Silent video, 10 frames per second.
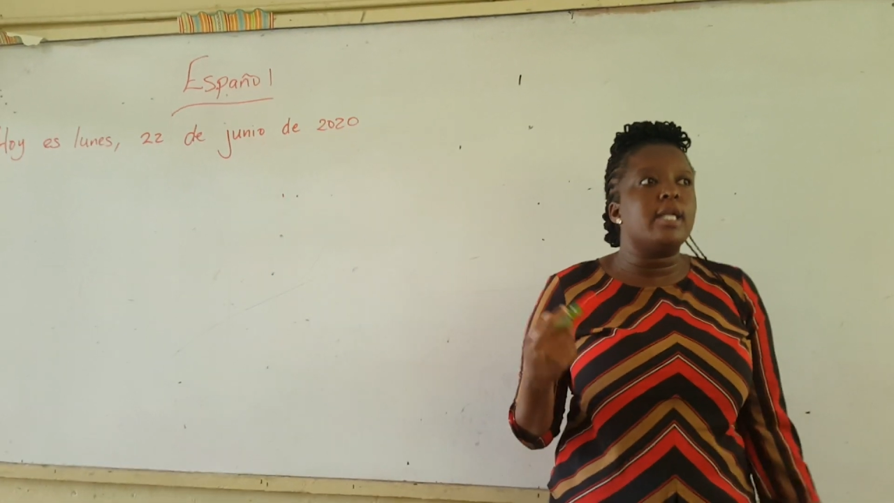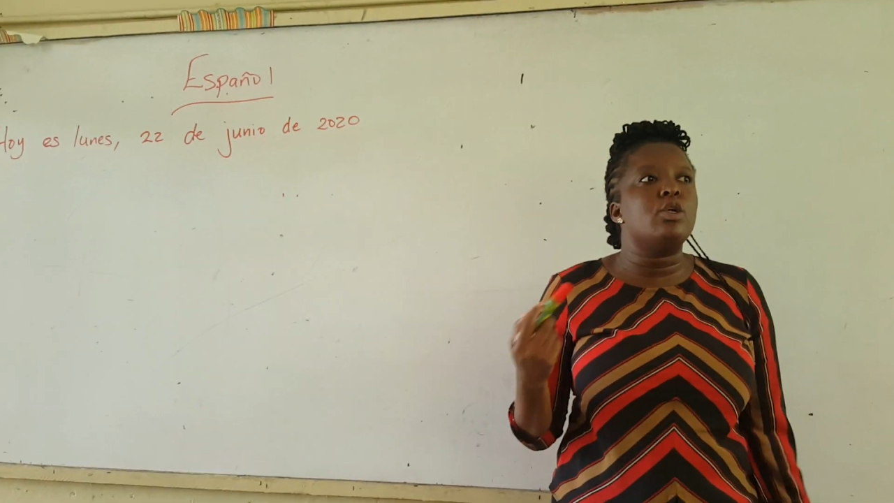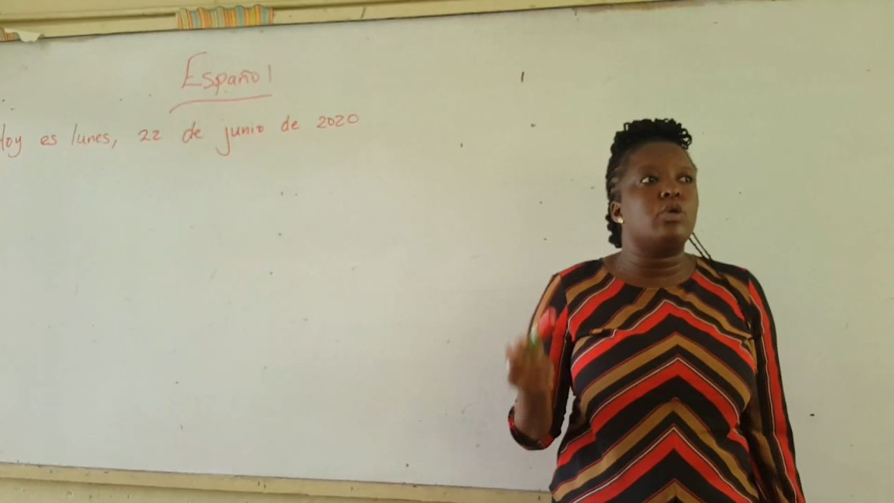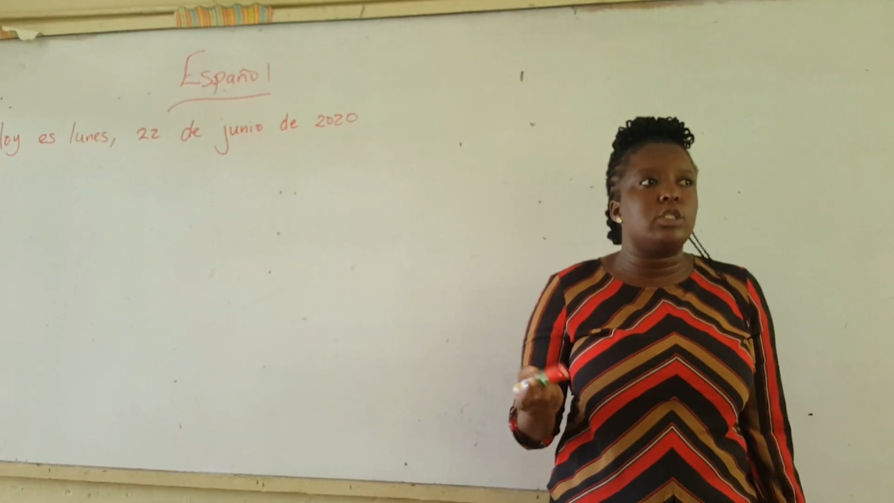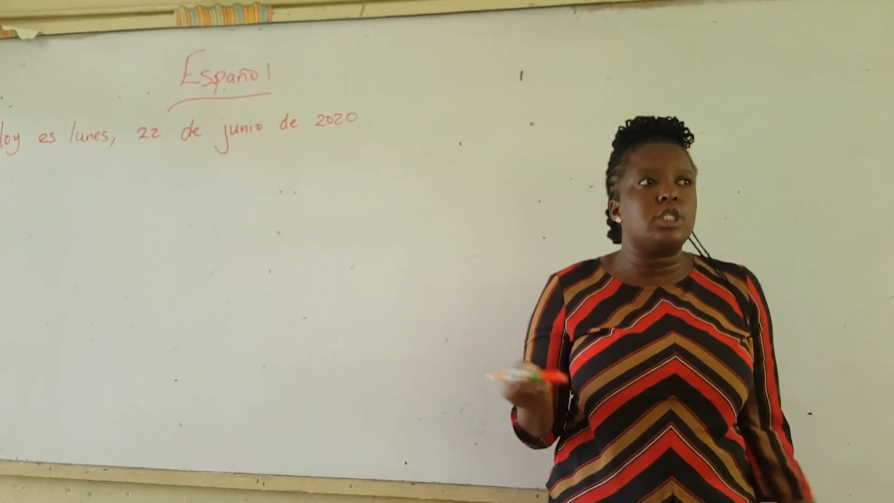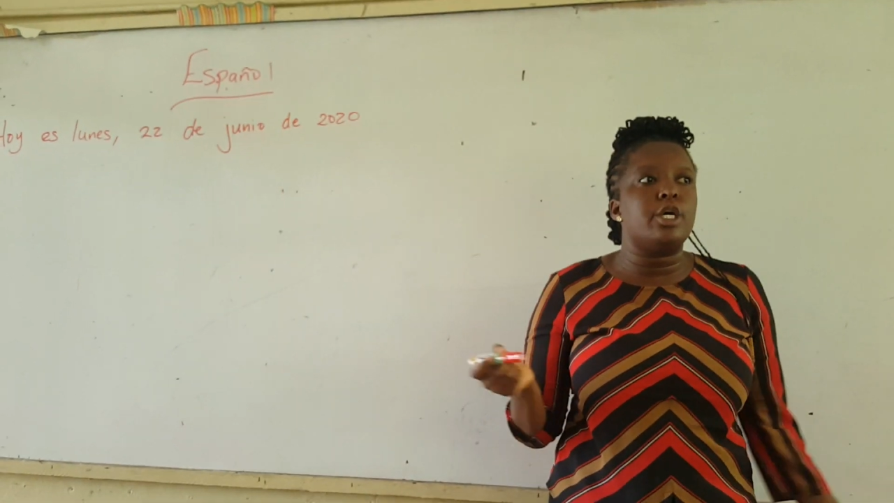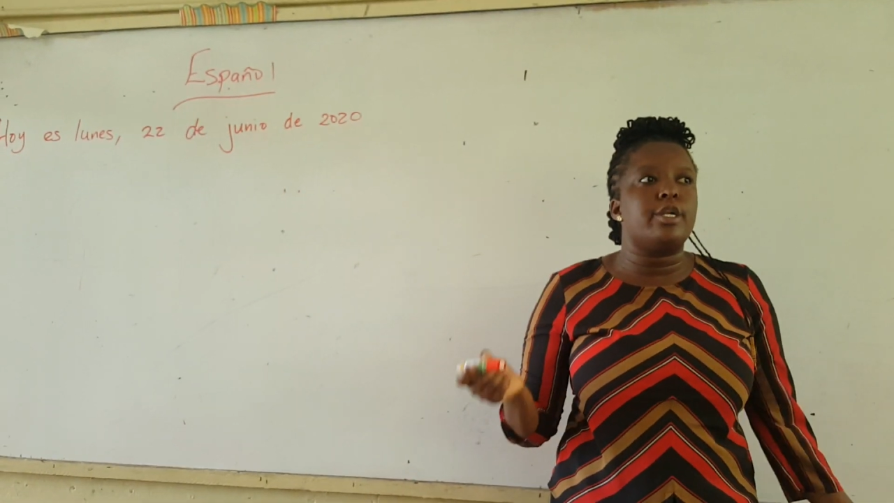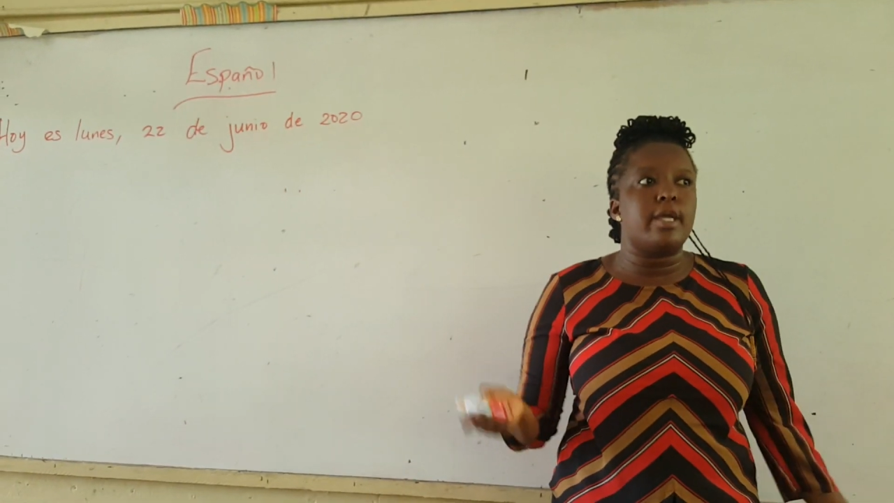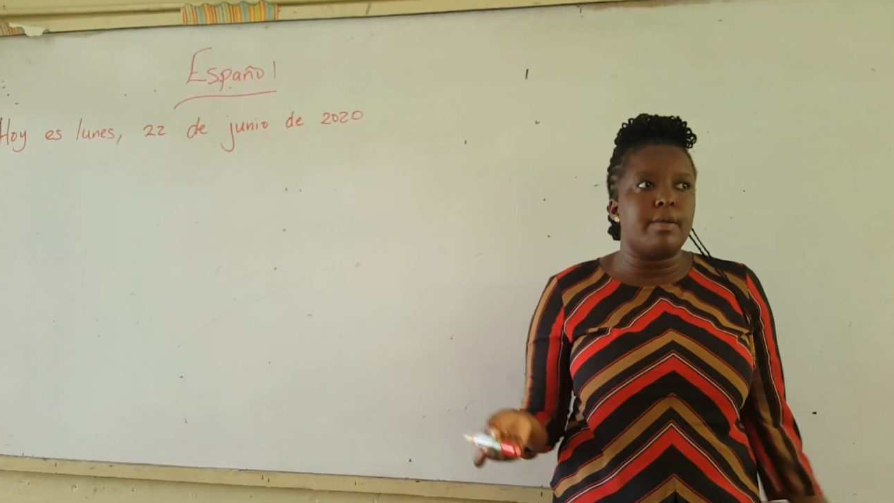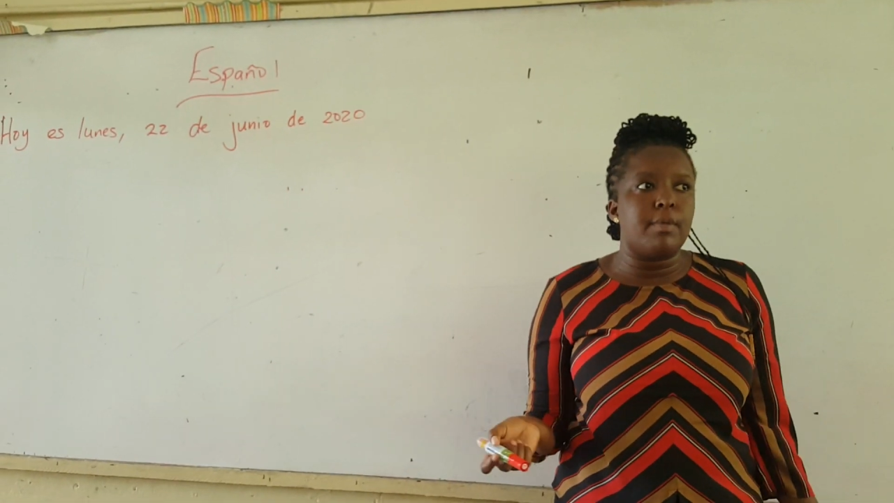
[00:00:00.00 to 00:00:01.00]
a note to
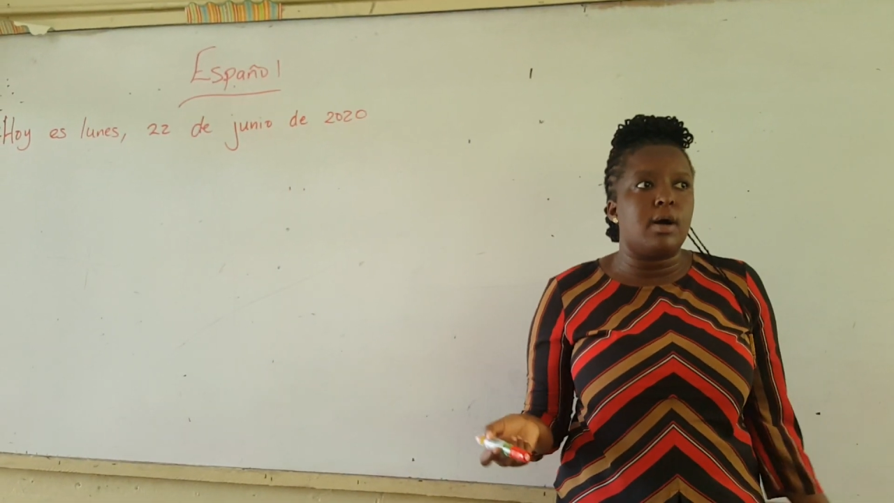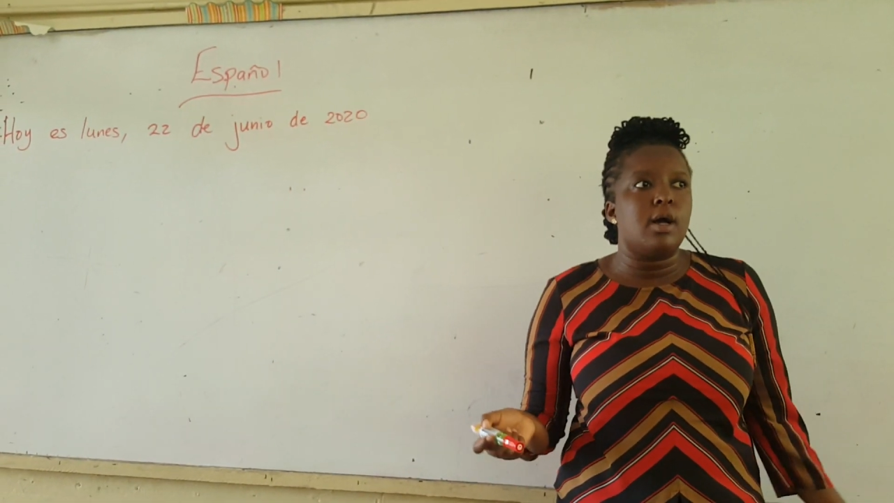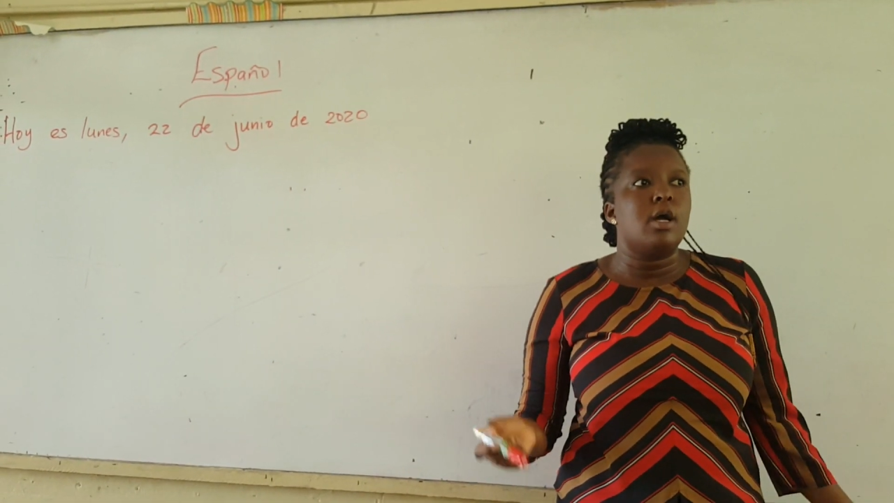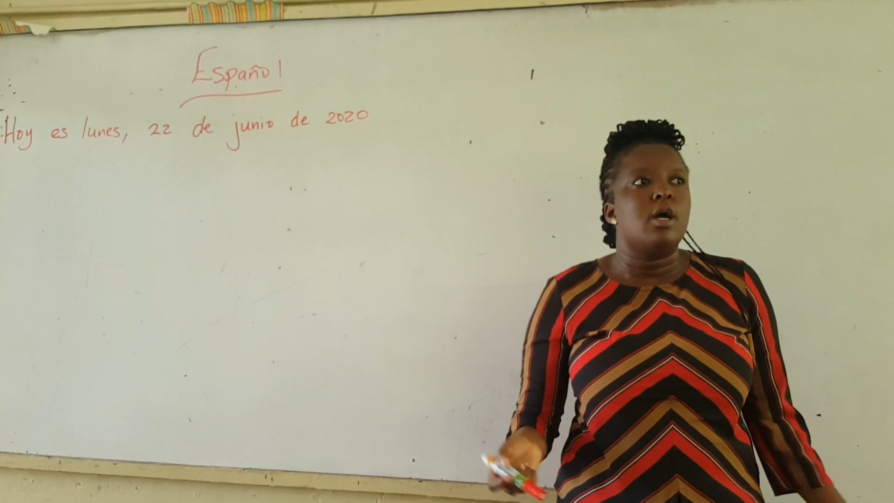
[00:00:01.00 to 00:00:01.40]
your neighbor,